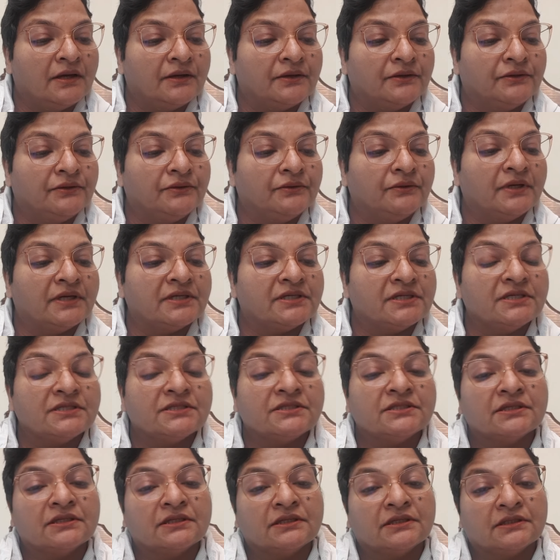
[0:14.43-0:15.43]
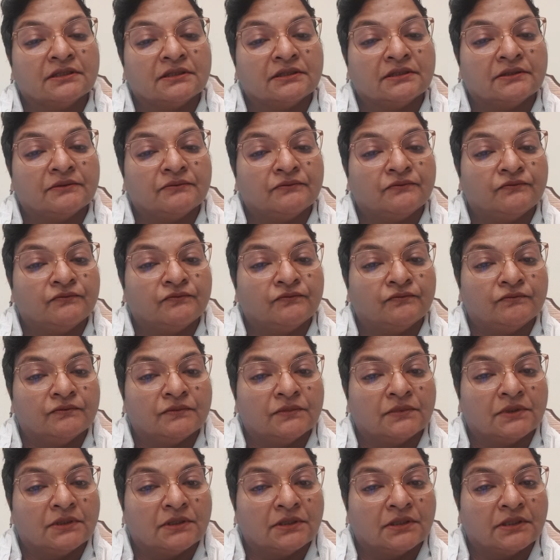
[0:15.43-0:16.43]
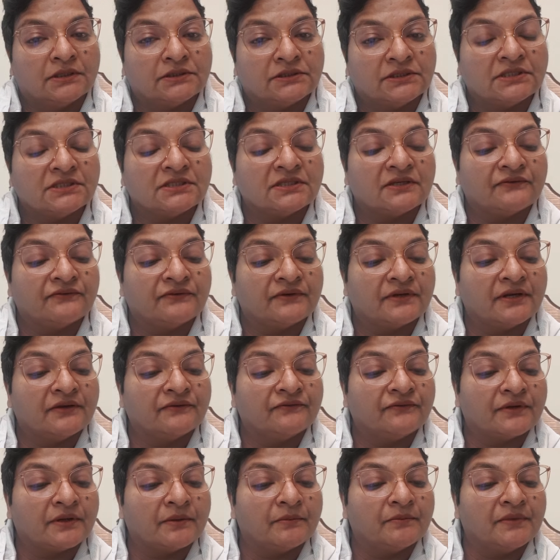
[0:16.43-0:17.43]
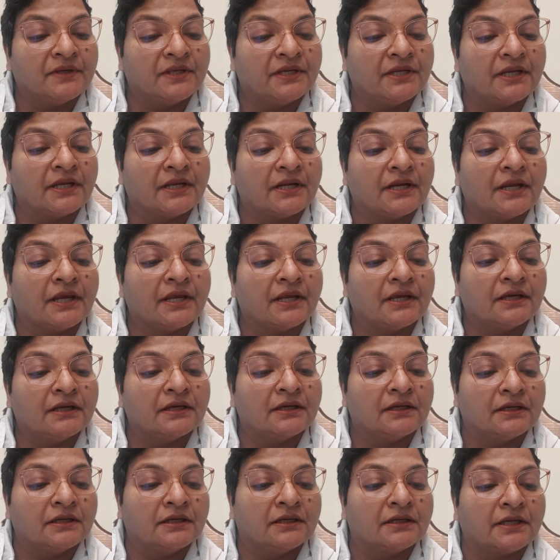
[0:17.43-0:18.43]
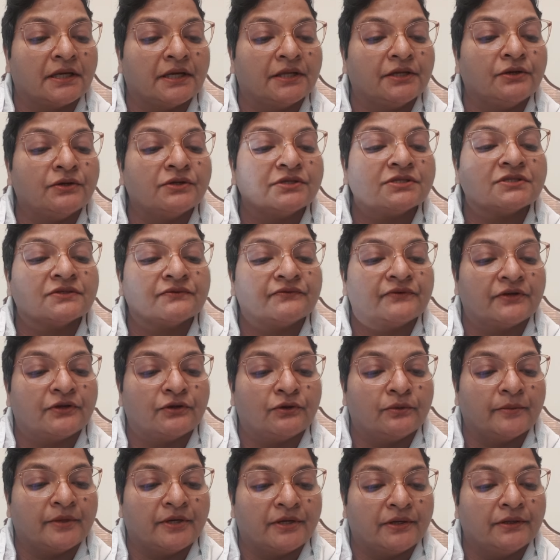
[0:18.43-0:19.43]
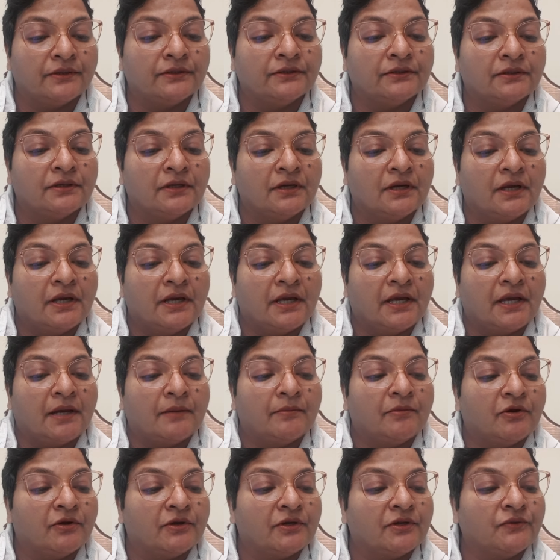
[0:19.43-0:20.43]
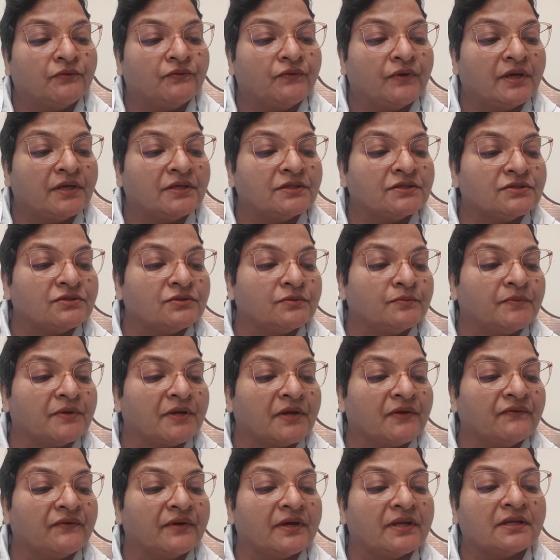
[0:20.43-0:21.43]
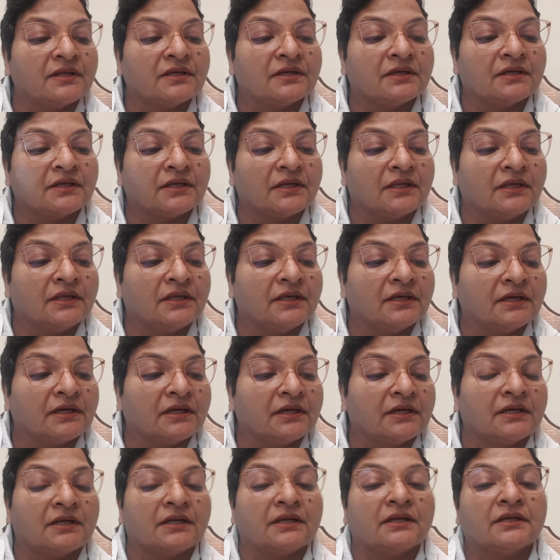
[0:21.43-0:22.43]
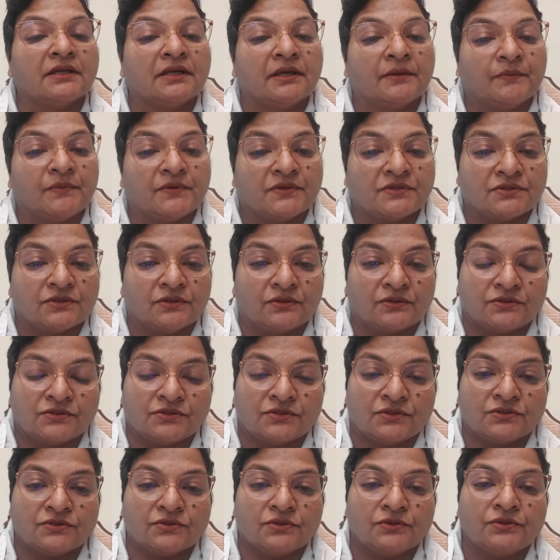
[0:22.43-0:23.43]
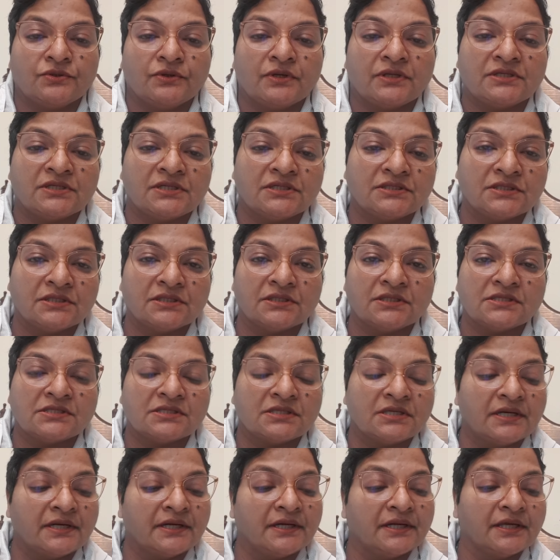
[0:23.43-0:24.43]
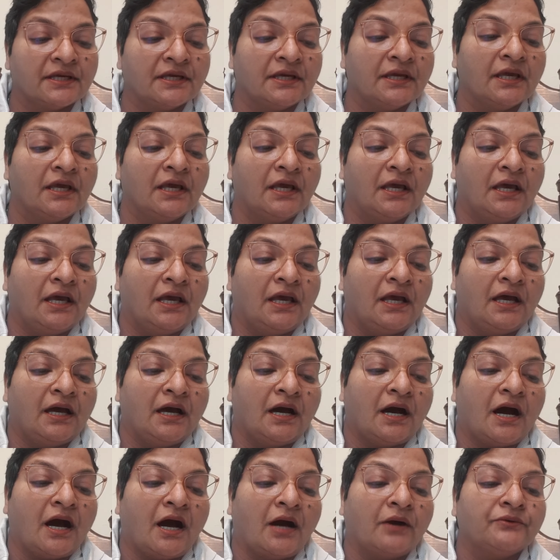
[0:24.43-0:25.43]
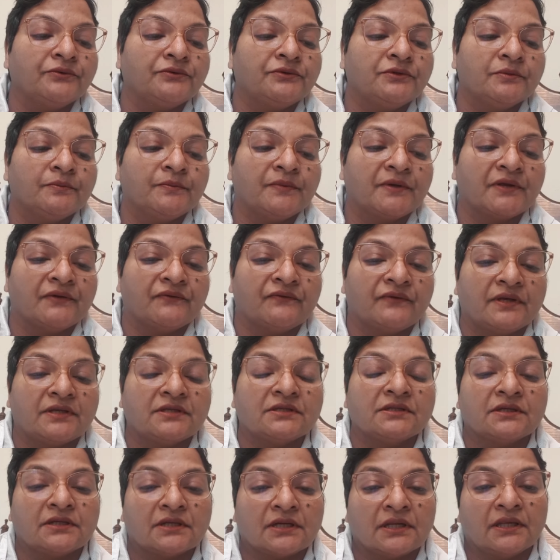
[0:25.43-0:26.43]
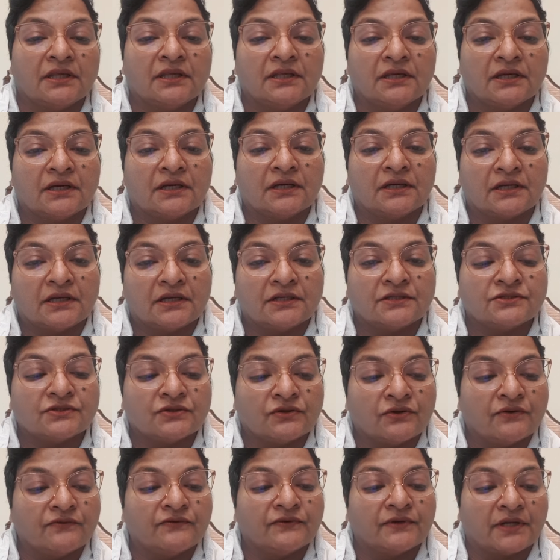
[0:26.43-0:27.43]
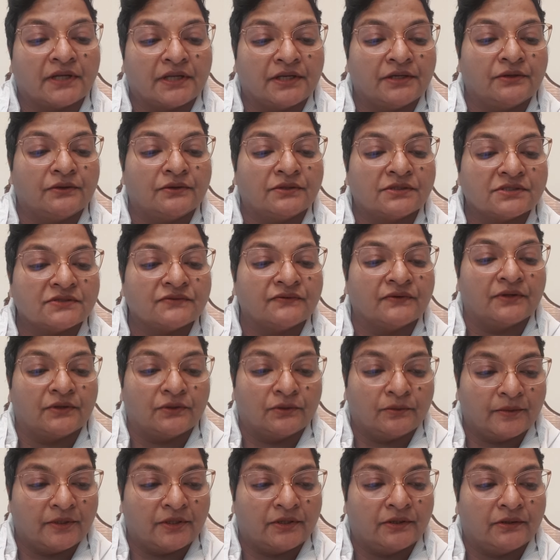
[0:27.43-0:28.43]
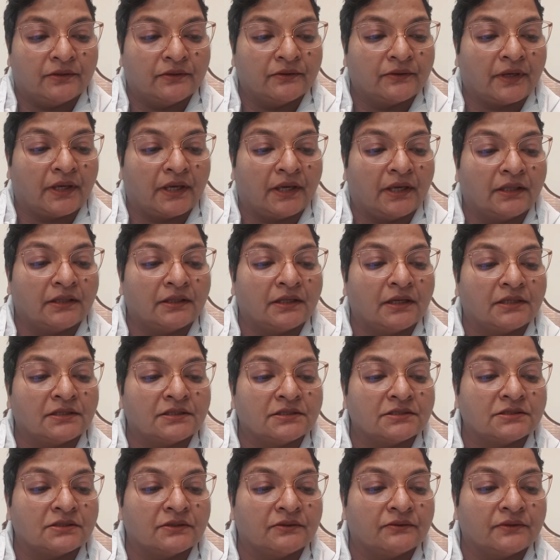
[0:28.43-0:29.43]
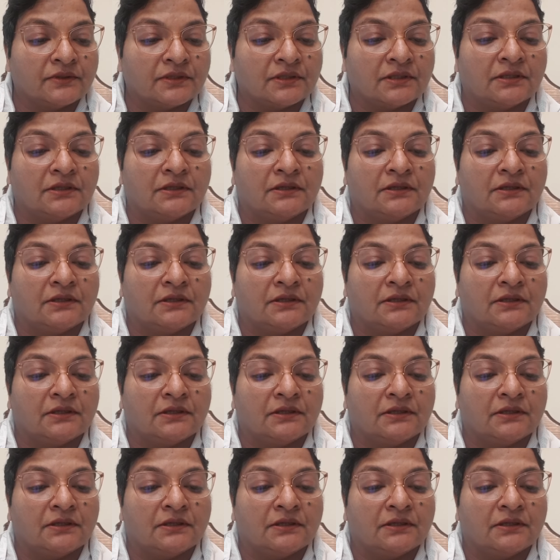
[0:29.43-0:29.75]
you are teaching. She's suffering from Reynolds phenomenon about a ways to prevent recurrent episodes. So you are teaching this lady how to prevent reoccurrence of Reynolds phenomena. Okay, that is our